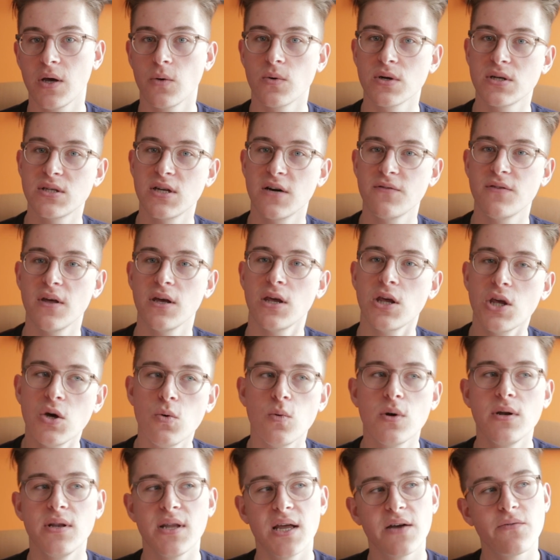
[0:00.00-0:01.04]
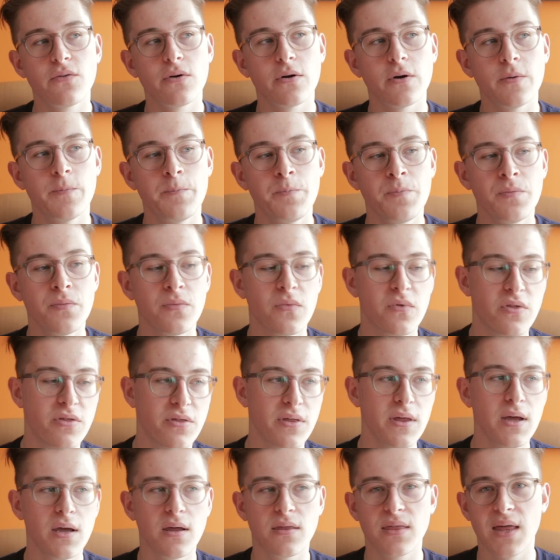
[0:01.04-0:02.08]
It was stuff that you would never
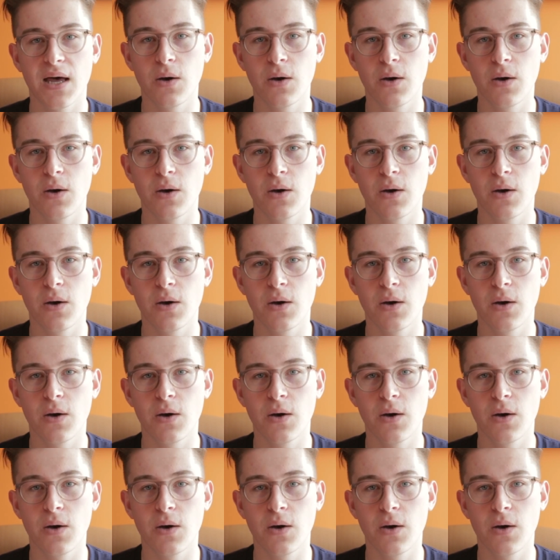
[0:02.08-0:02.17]
think